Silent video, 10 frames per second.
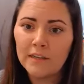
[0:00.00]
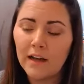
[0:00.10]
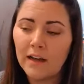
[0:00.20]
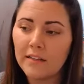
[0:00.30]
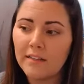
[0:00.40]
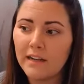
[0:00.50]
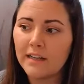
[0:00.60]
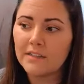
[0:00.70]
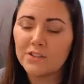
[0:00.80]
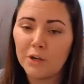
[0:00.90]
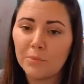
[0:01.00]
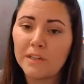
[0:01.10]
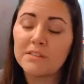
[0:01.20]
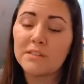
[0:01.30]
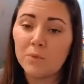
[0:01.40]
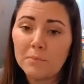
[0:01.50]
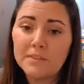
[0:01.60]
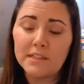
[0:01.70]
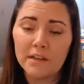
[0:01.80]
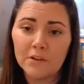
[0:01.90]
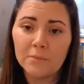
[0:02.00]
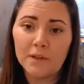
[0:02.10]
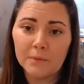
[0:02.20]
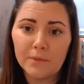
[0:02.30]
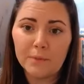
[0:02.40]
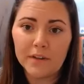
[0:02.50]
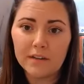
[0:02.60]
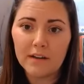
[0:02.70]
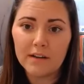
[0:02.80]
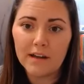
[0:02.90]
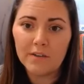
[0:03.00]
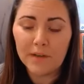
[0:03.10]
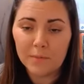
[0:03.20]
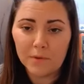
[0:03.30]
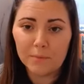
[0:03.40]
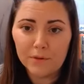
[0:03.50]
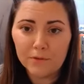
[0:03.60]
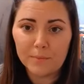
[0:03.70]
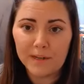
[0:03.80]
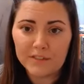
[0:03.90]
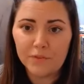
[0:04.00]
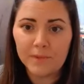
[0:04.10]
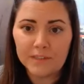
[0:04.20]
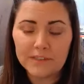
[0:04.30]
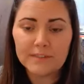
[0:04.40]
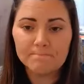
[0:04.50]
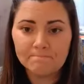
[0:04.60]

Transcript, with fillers: uh, then I can start bringing some reps in under me with what uh, I've been able to prove the past few months.